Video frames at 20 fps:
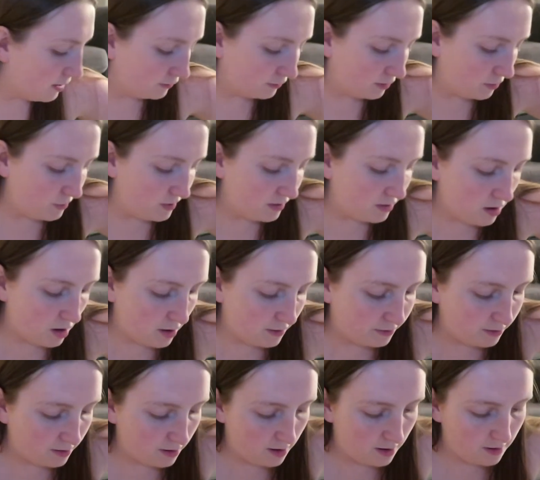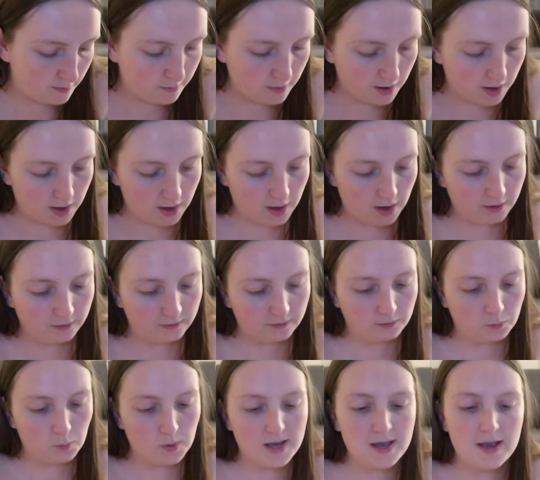So we got them a
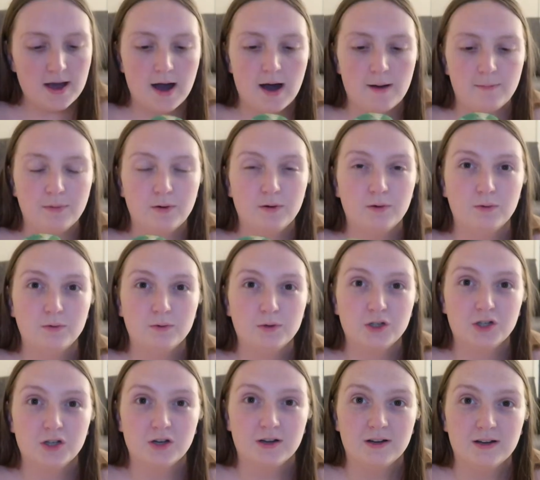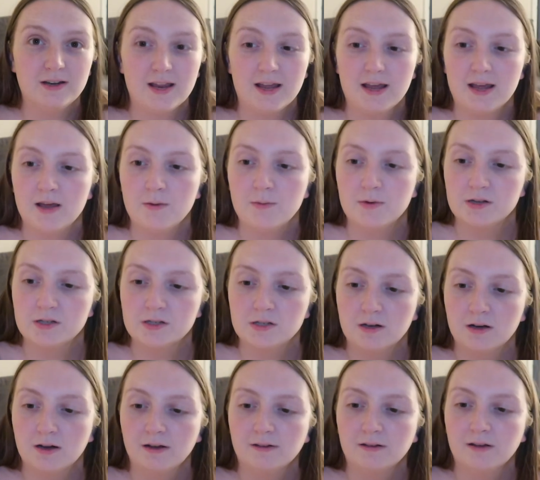sweet apple chutney, which
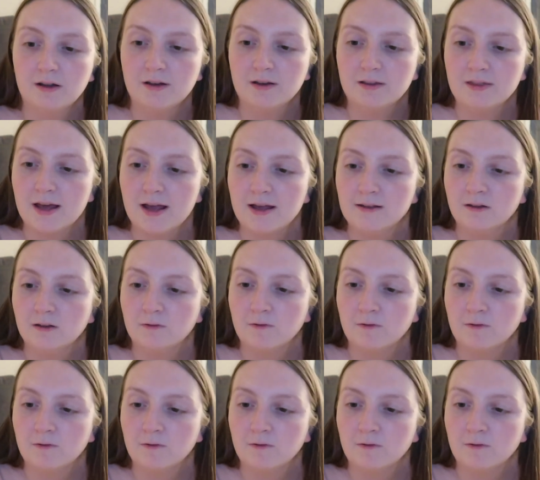looks like this.